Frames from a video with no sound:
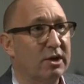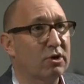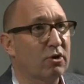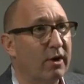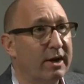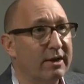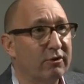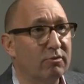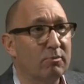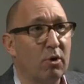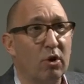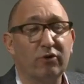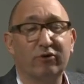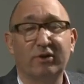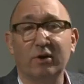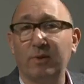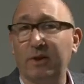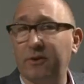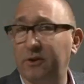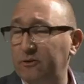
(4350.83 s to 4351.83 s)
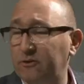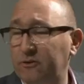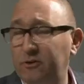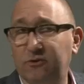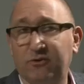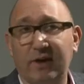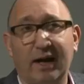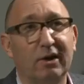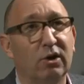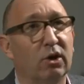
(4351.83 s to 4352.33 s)
growing democracy, whether it's
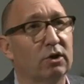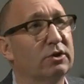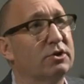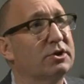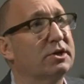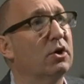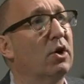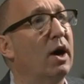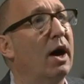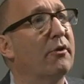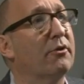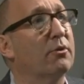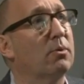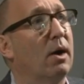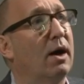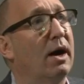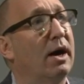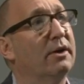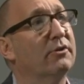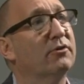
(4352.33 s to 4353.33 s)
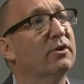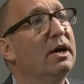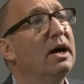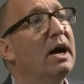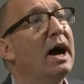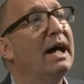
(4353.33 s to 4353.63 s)
through technology or otherwise,